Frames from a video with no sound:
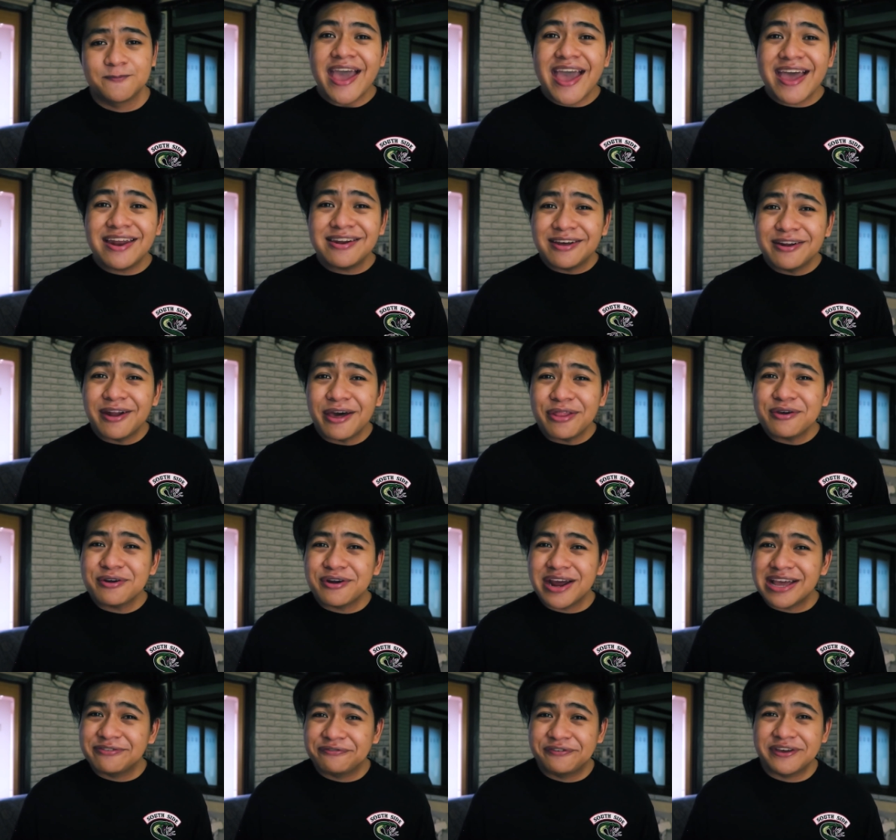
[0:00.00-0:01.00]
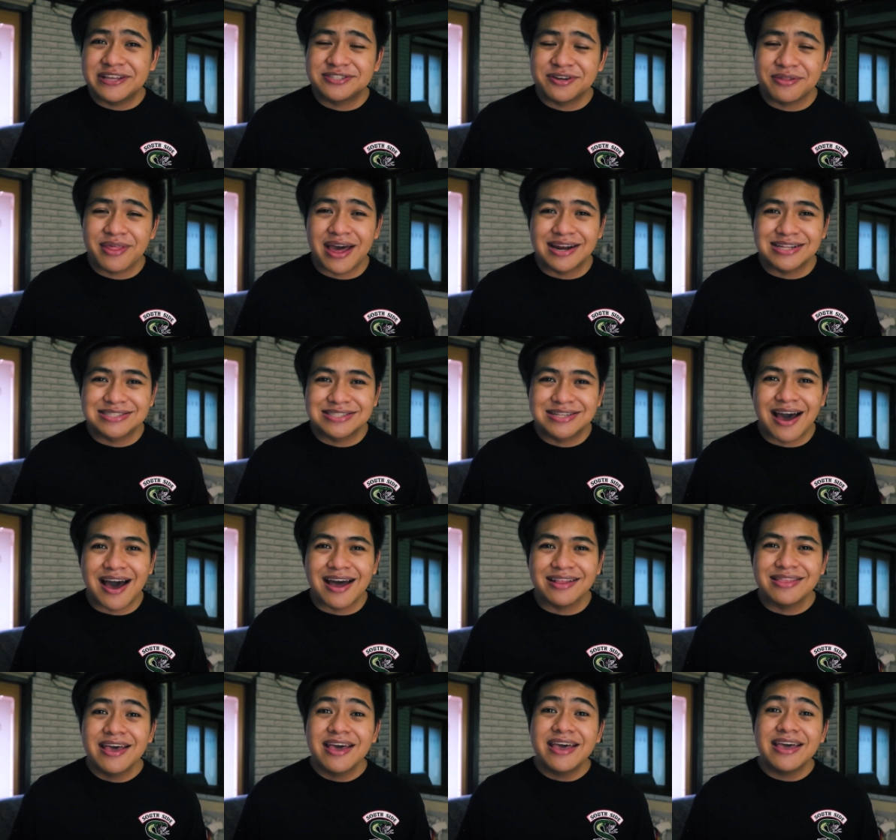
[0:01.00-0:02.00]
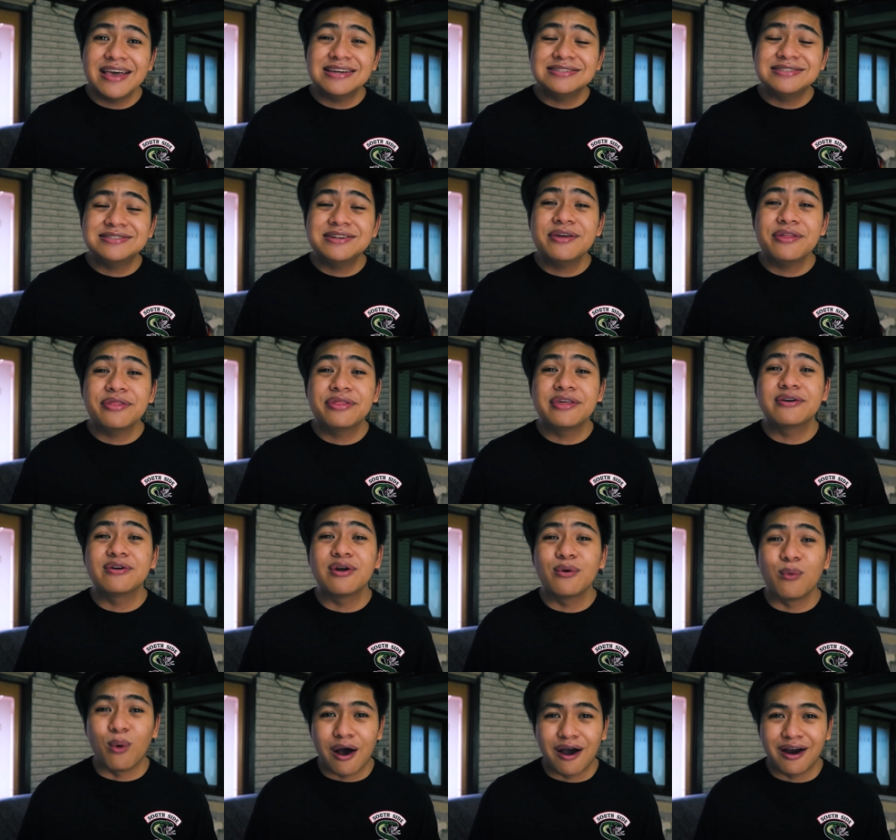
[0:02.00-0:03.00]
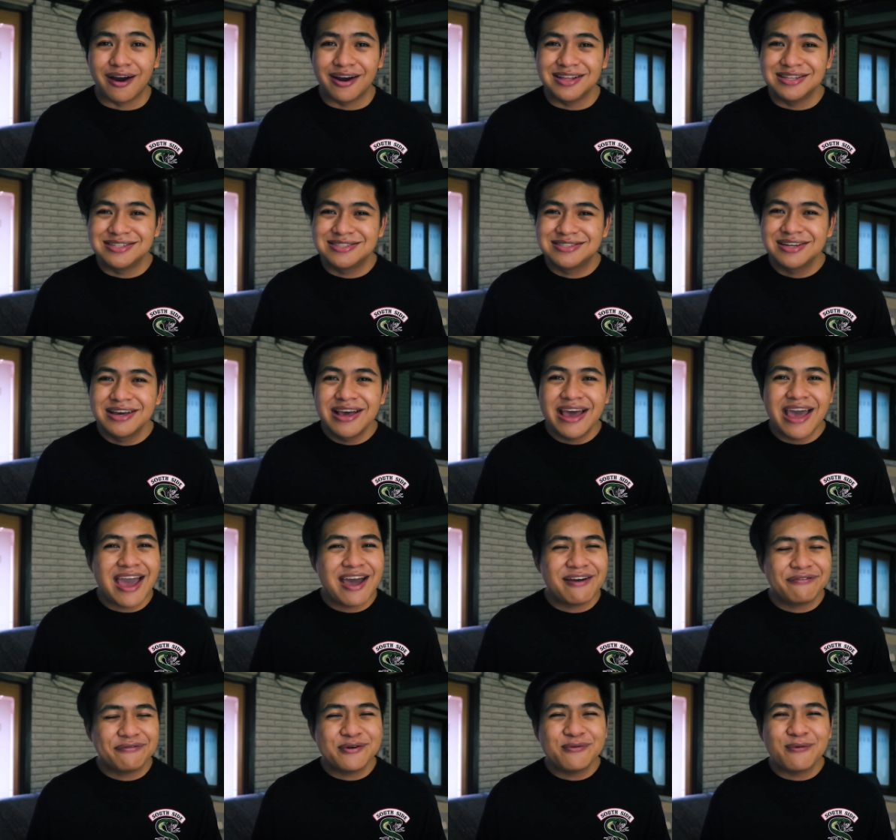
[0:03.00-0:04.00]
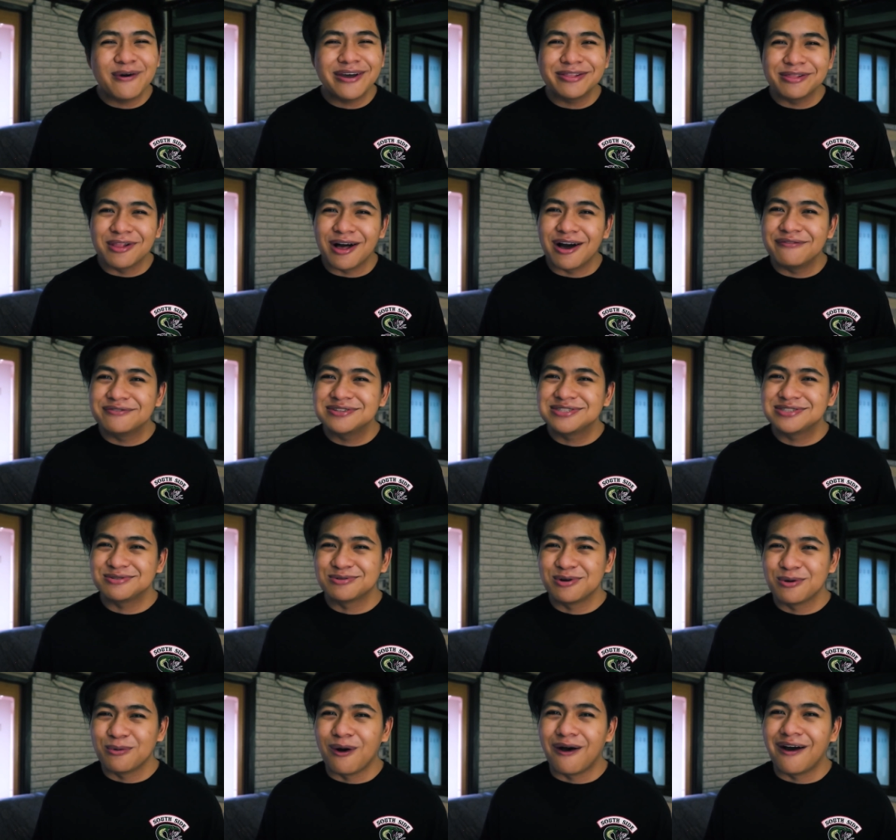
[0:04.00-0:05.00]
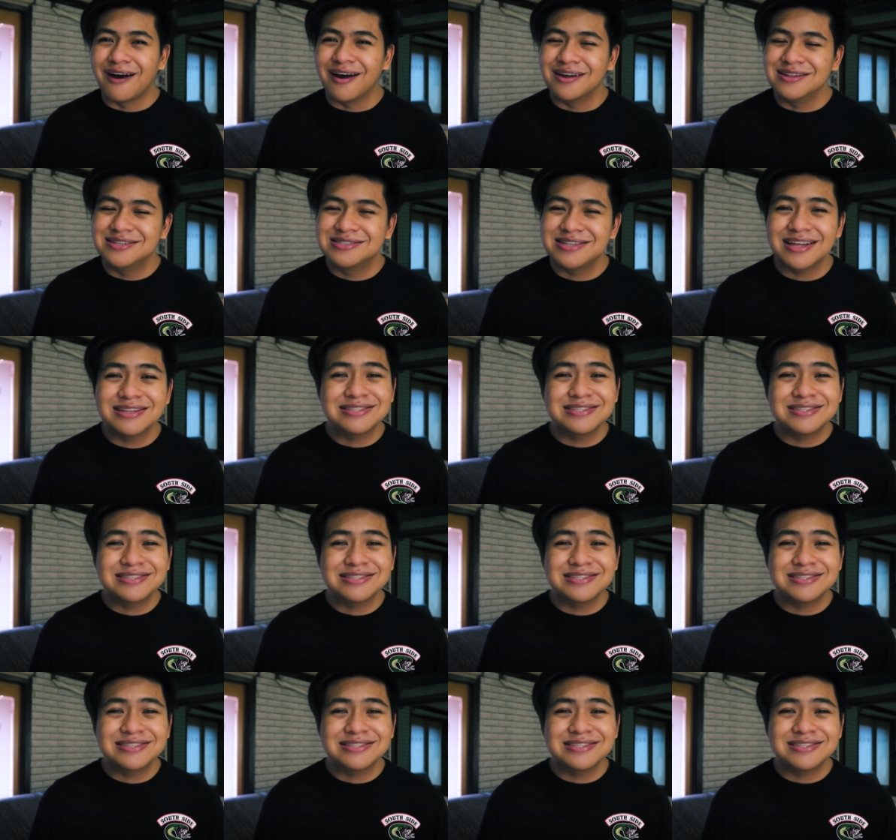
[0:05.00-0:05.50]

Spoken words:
And another great feature that it's got is the rewards. Everyone loves rewards.